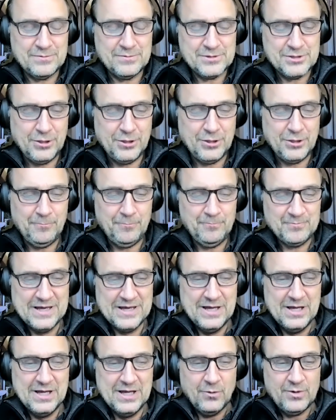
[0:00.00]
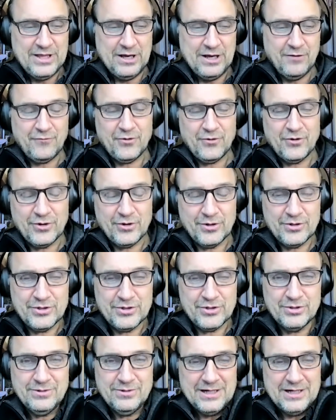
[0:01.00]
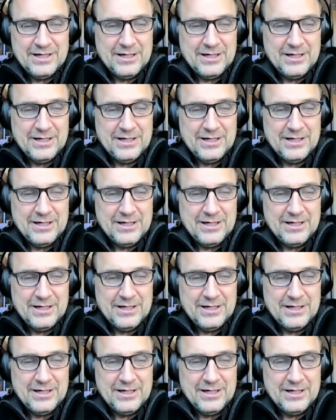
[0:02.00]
So without further ado,